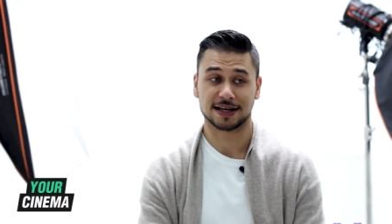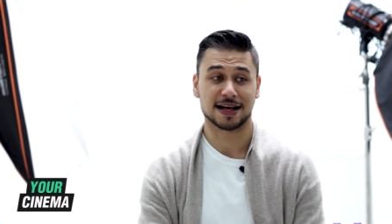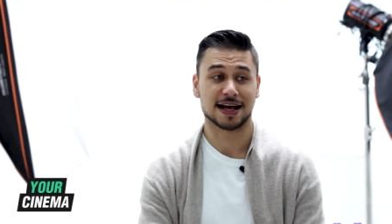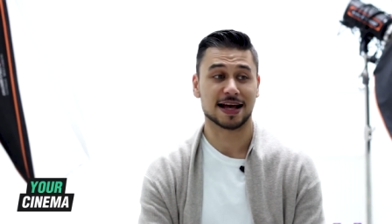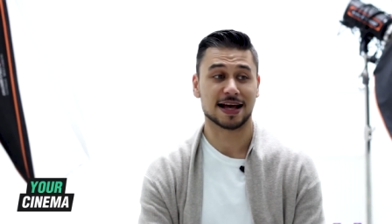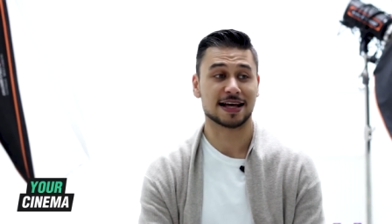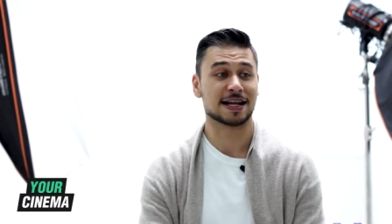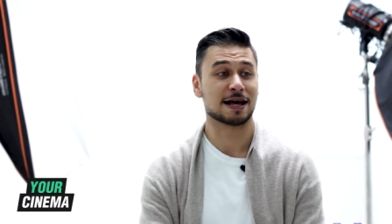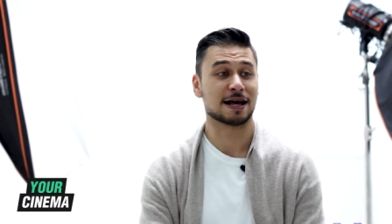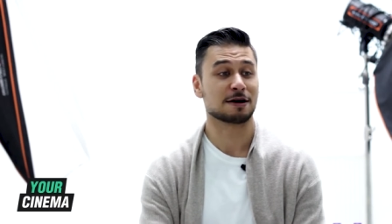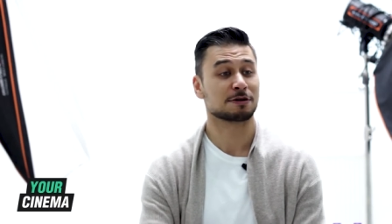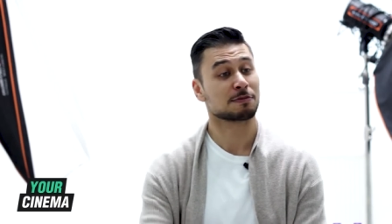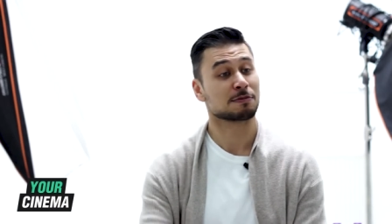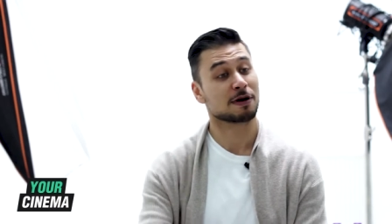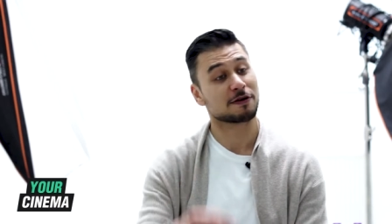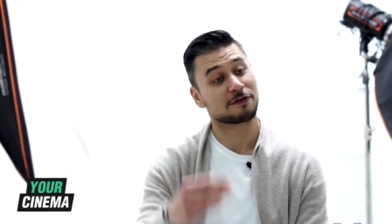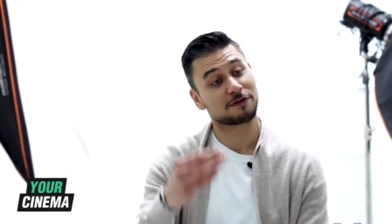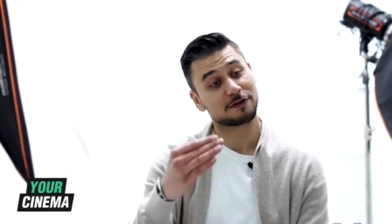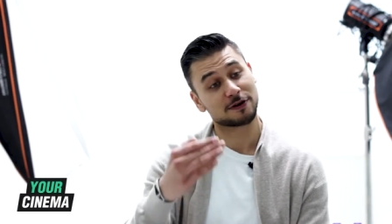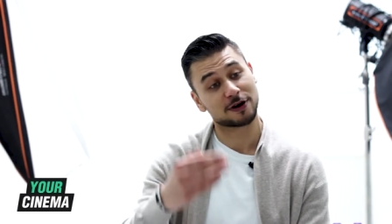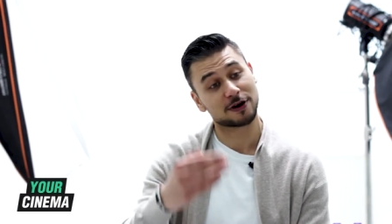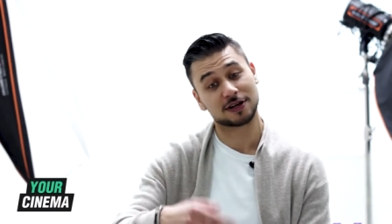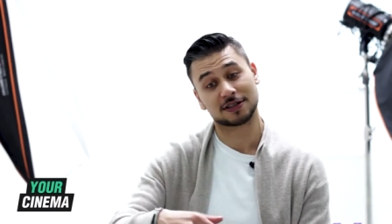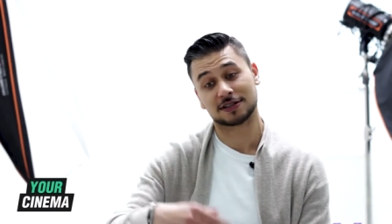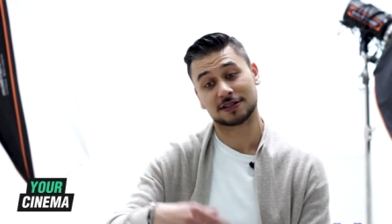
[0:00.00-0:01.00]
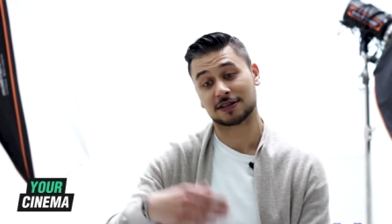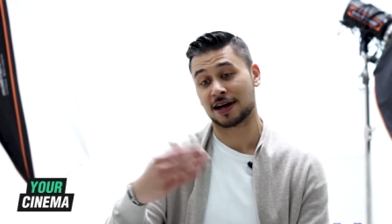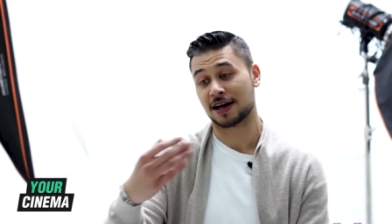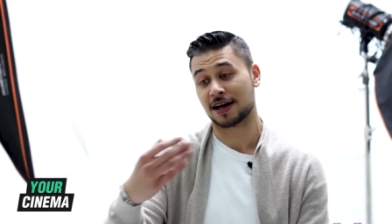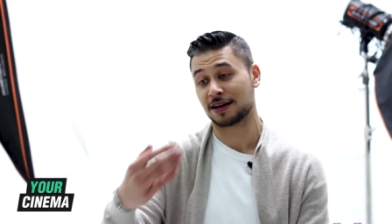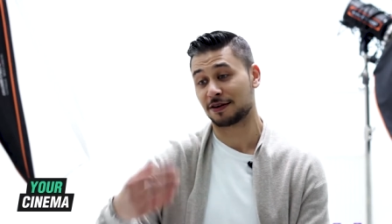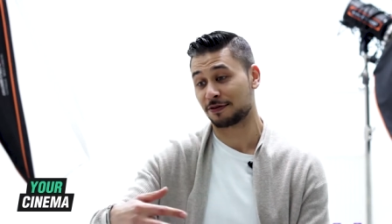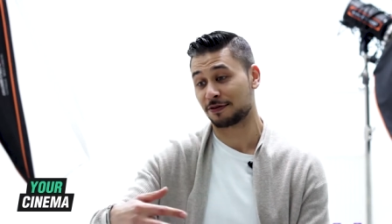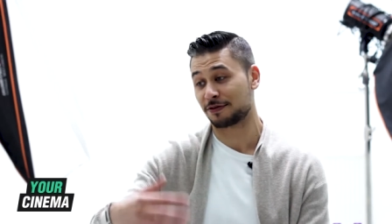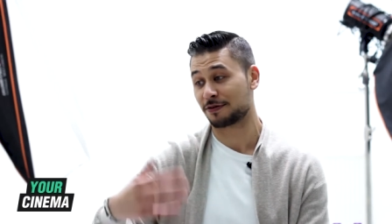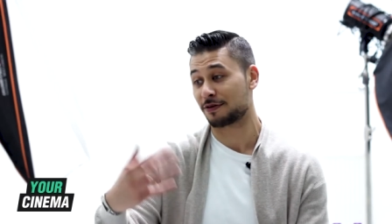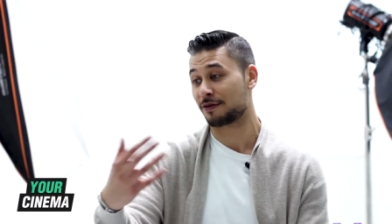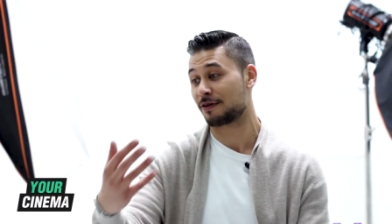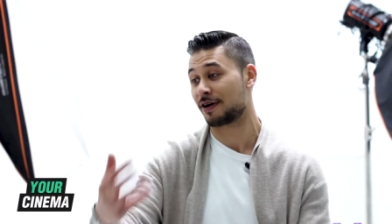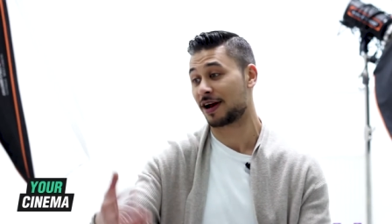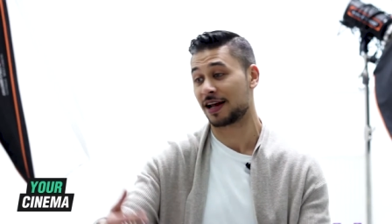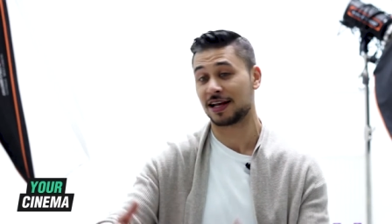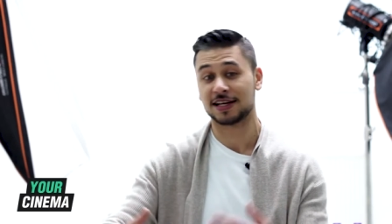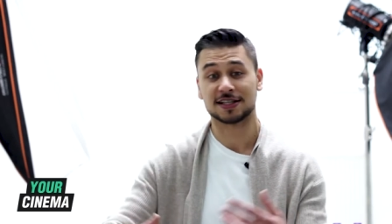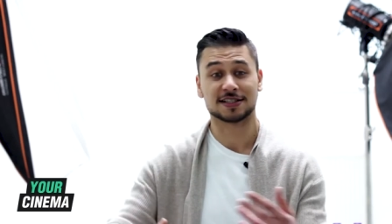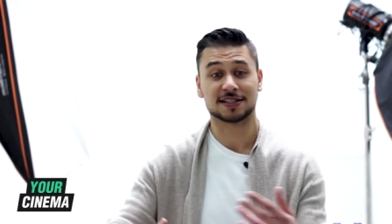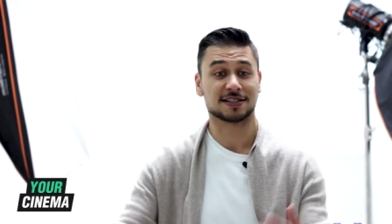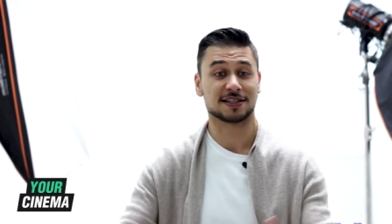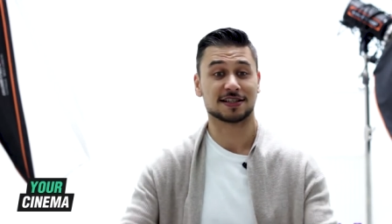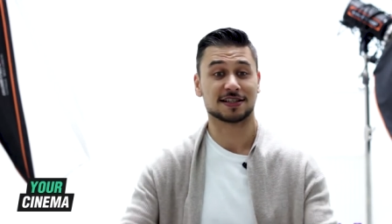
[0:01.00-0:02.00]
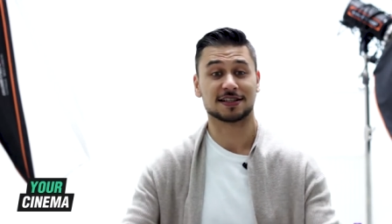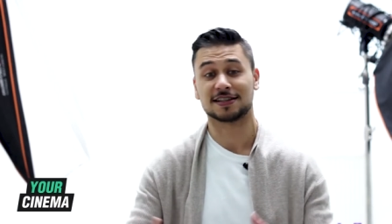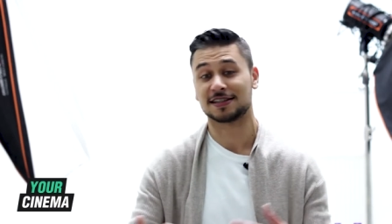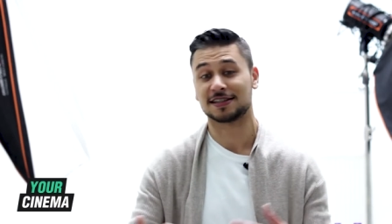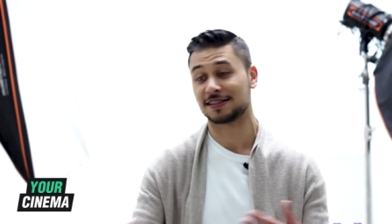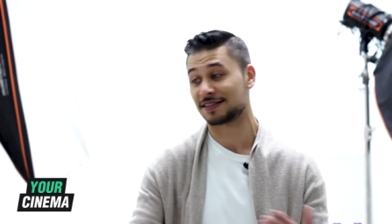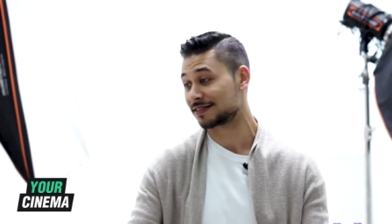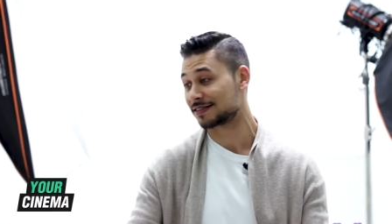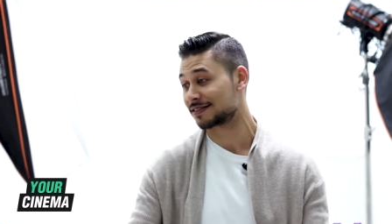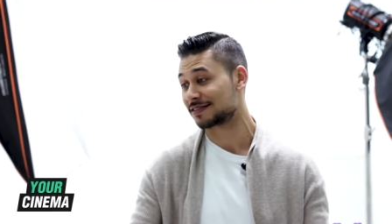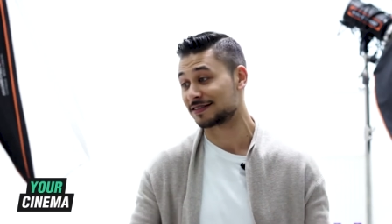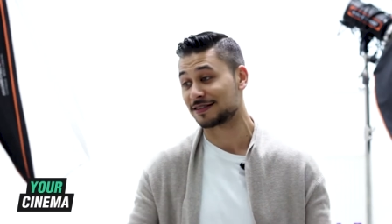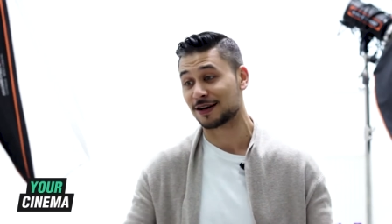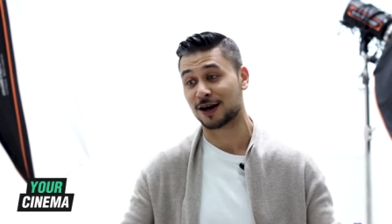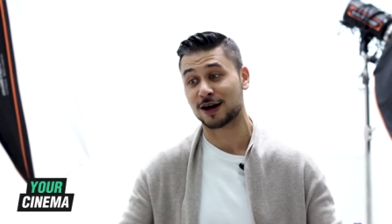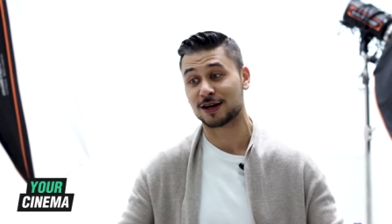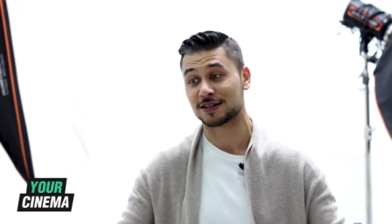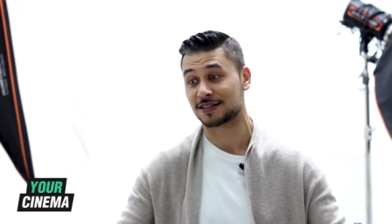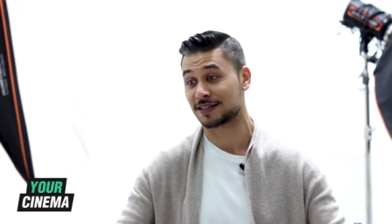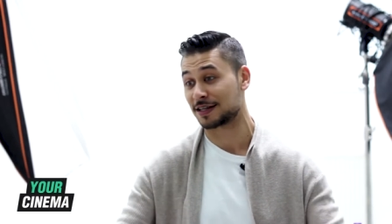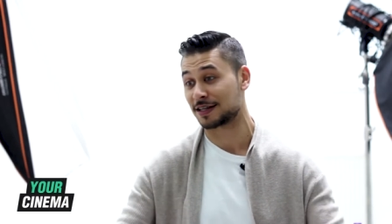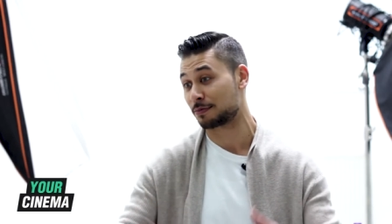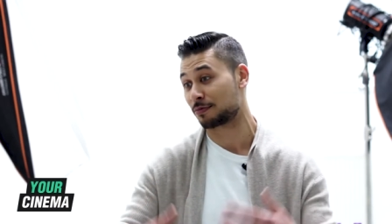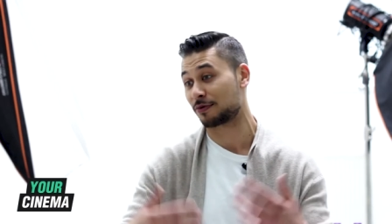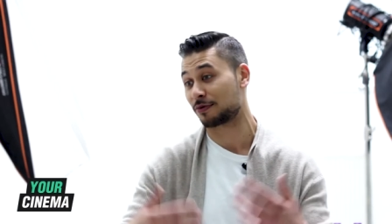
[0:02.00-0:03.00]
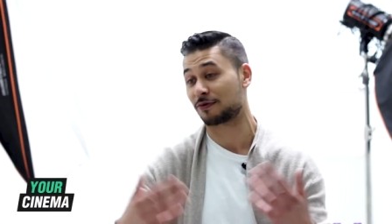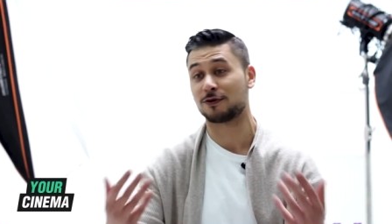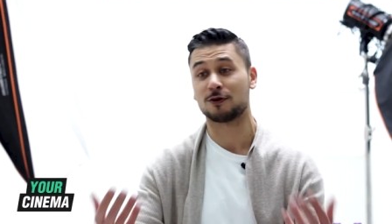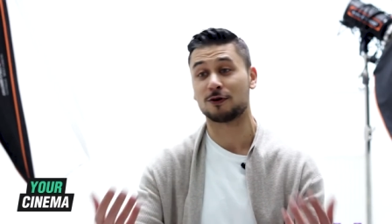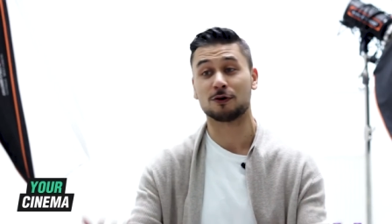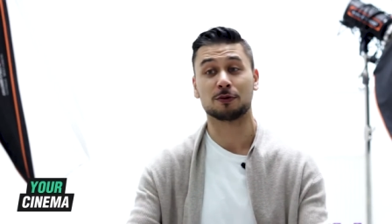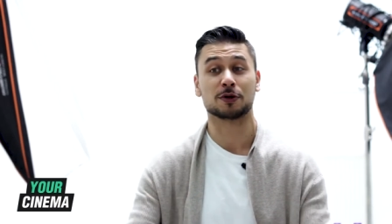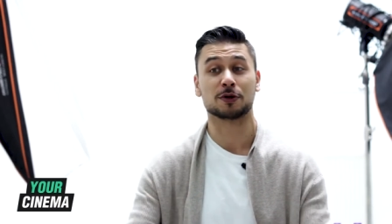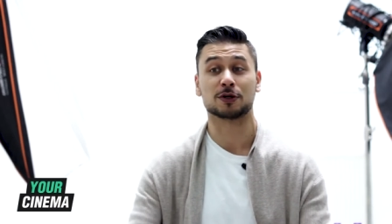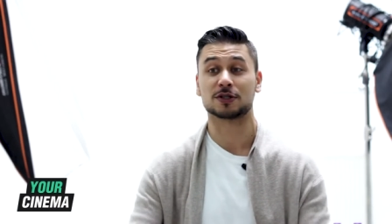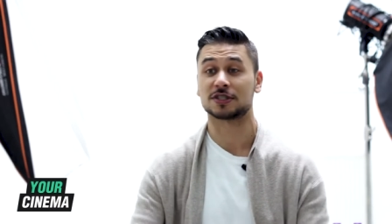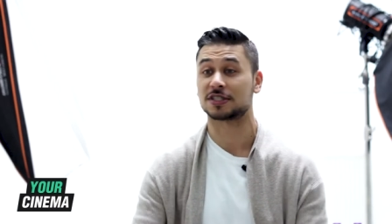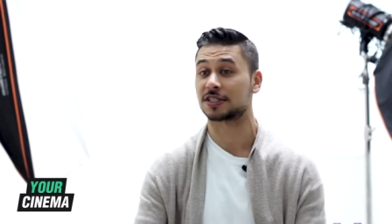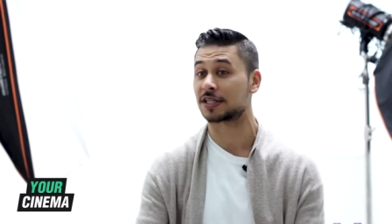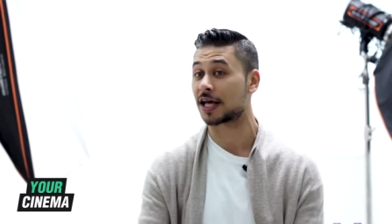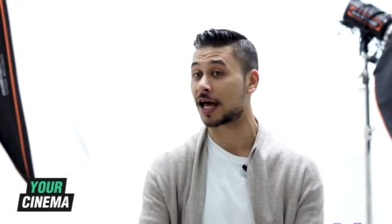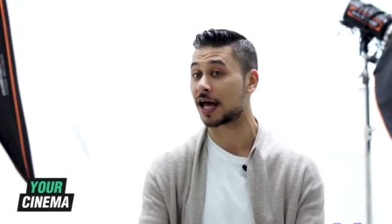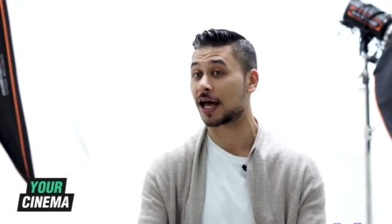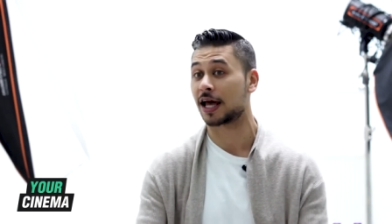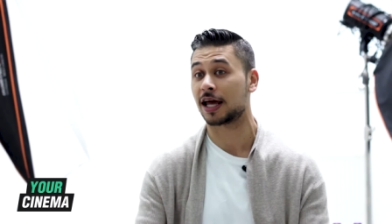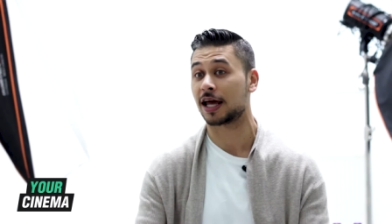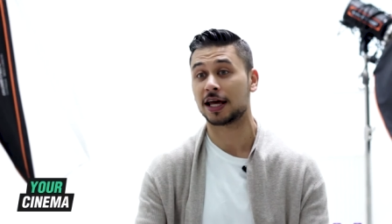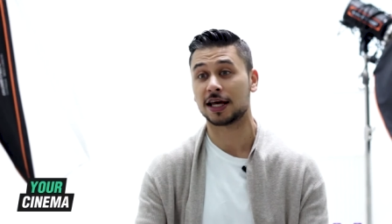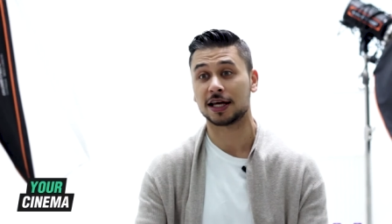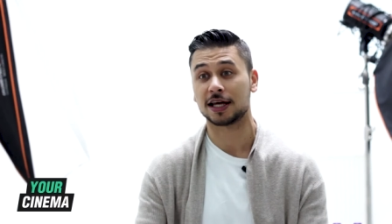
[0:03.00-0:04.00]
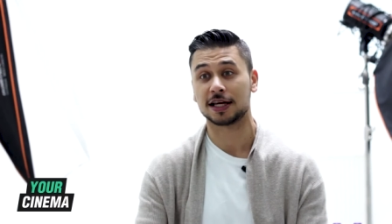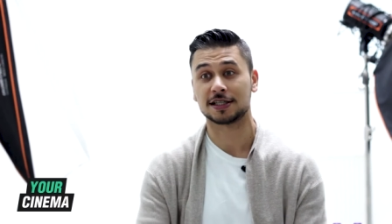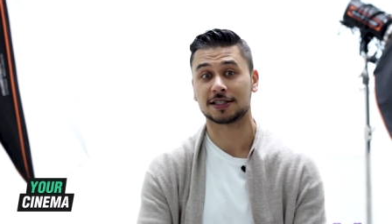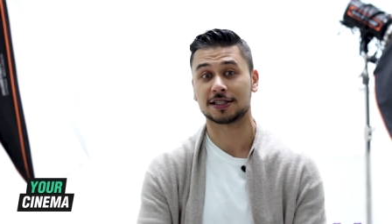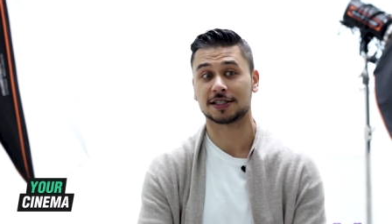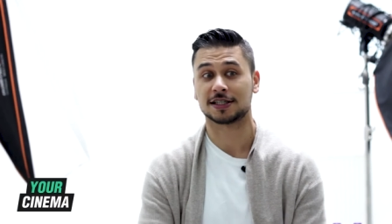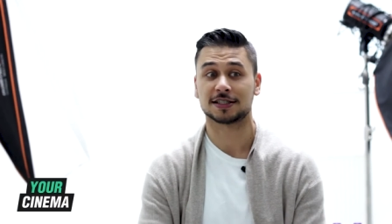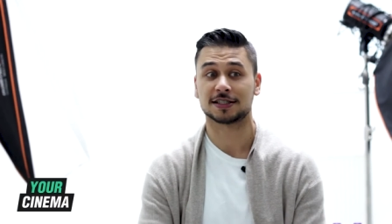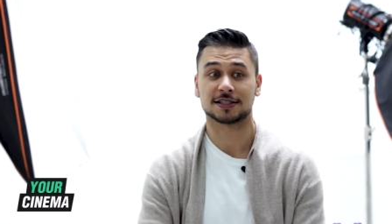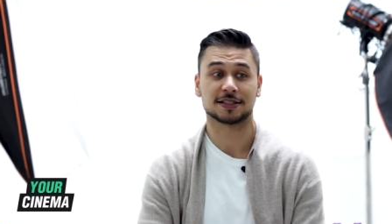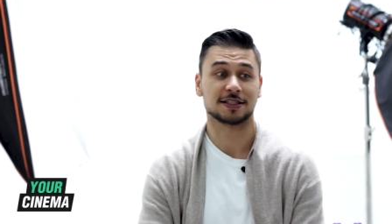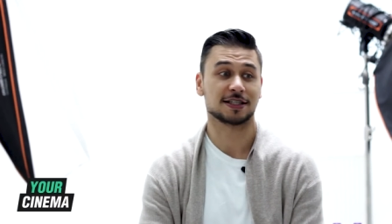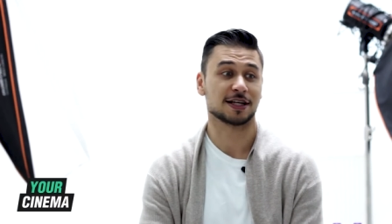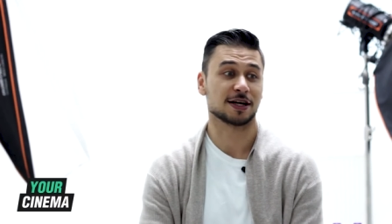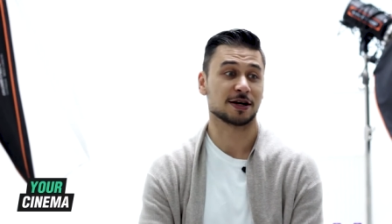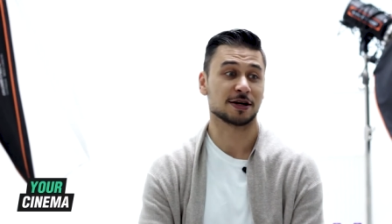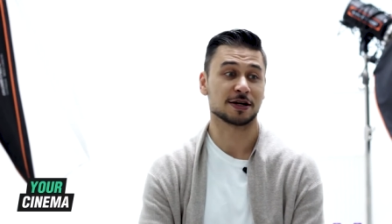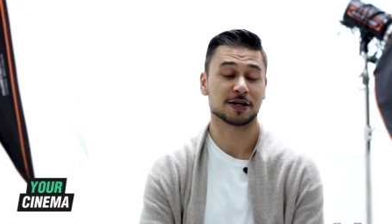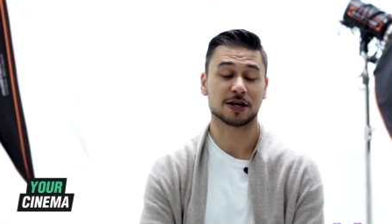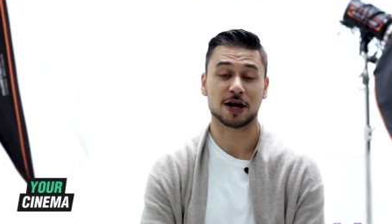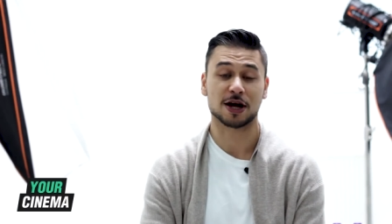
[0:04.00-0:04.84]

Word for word: And that was my first kind of foray into dancing and performing on stage, and you know,